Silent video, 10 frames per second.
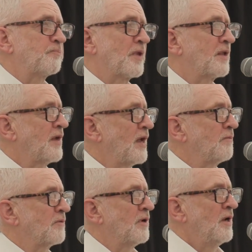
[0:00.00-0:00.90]

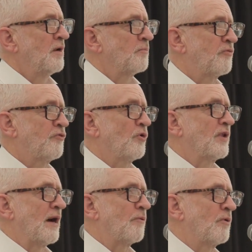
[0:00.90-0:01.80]
then, before
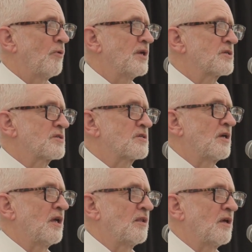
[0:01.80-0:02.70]
that, we went to
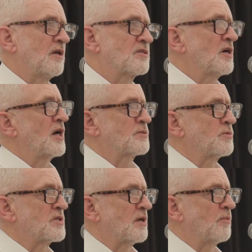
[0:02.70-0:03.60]
see the Science
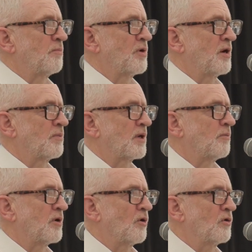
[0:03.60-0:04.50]
Museum in Birmingham,
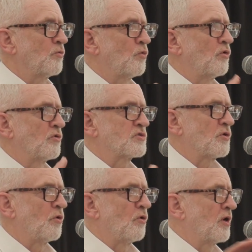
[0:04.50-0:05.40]
and on the walls,
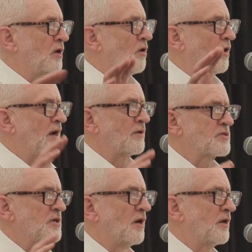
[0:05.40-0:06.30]
all along
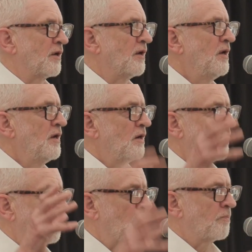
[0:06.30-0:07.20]
outside it,
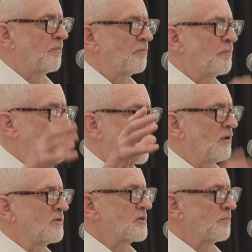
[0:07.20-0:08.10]
are
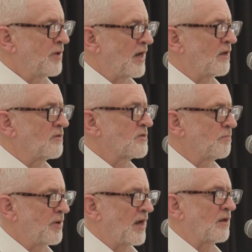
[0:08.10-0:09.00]
panels and panels
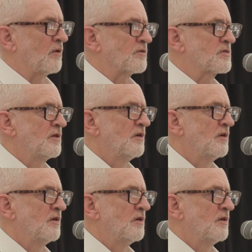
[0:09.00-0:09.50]
and panels